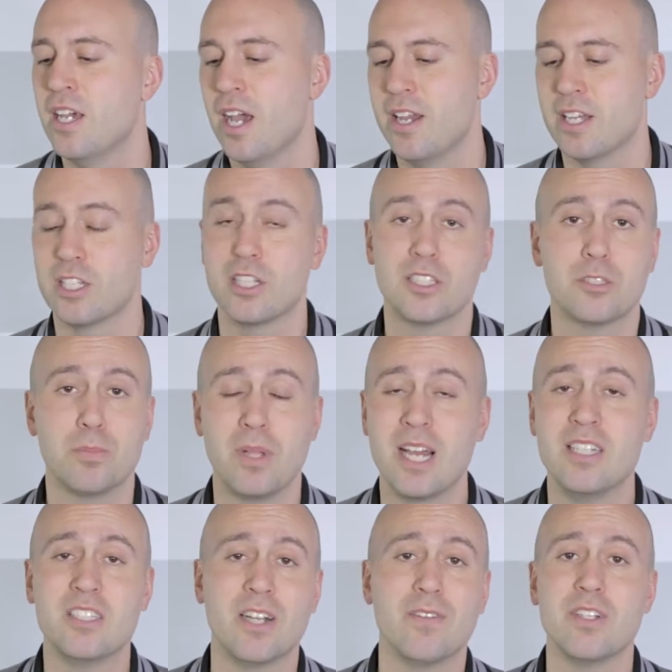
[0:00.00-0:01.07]
and it
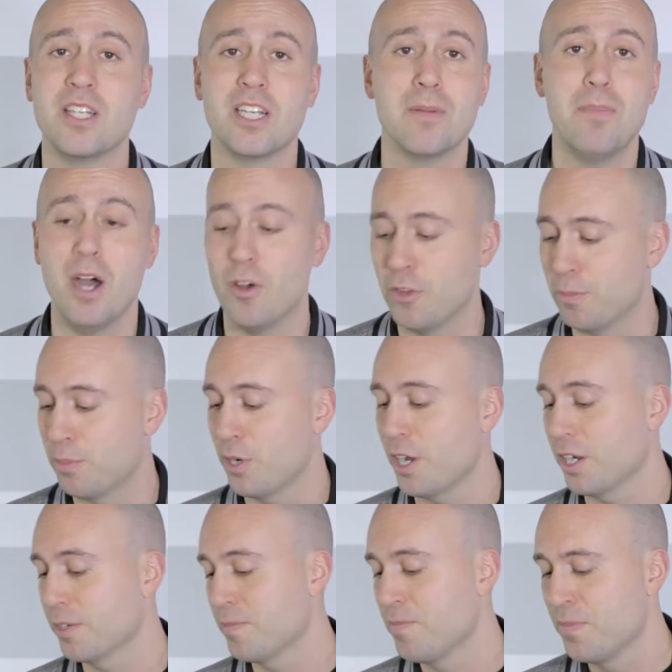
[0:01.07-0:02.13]
explains everything about the
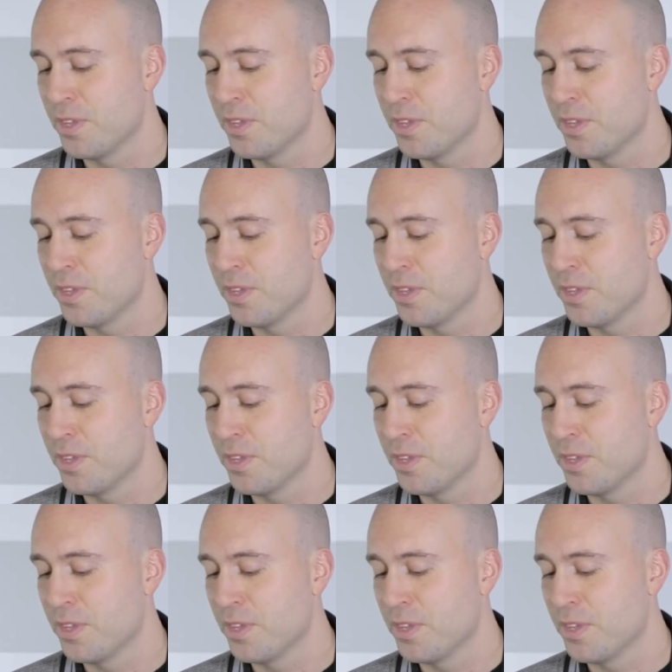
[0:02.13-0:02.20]
product.